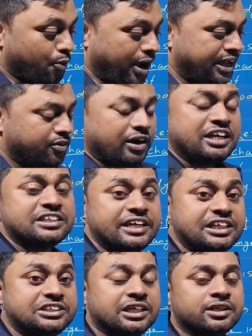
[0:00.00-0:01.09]
Why? What is the
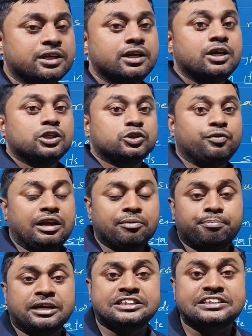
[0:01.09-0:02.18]
reason? So when
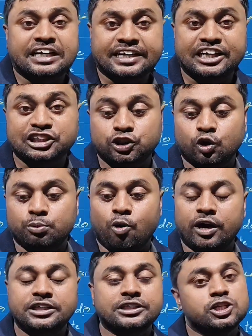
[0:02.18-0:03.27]
a bus is at rest, your
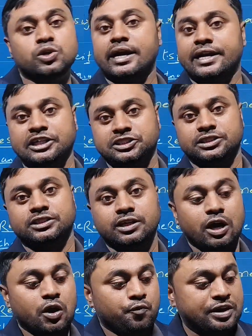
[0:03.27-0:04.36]
body is also at rest.
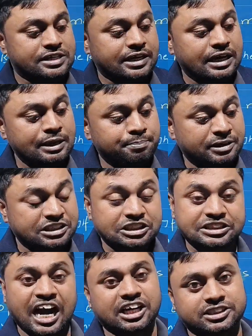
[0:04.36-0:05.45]
When suddenly
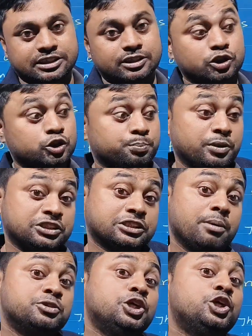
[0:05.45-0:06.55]
bus starts, so bus
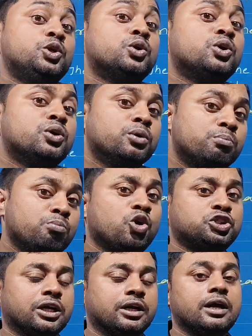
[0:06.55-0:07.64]
comes into
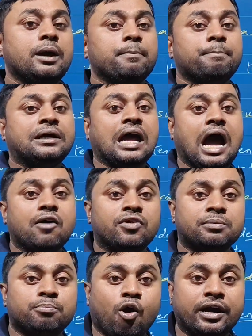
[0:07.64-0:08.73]
motion, but
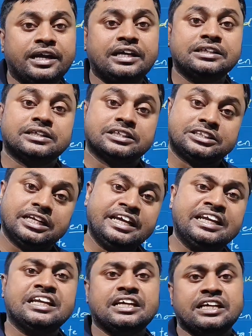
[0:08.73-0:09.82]
our body is still
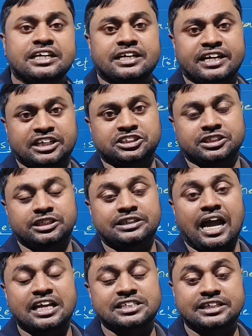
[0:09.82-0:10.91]
in rest. It
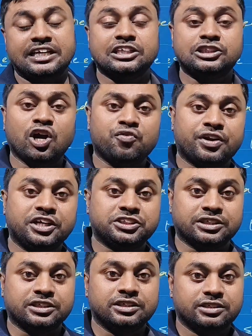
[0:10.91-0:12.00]
has inertia of
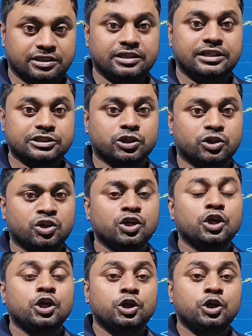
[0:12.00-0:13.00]
rest. Yes or no?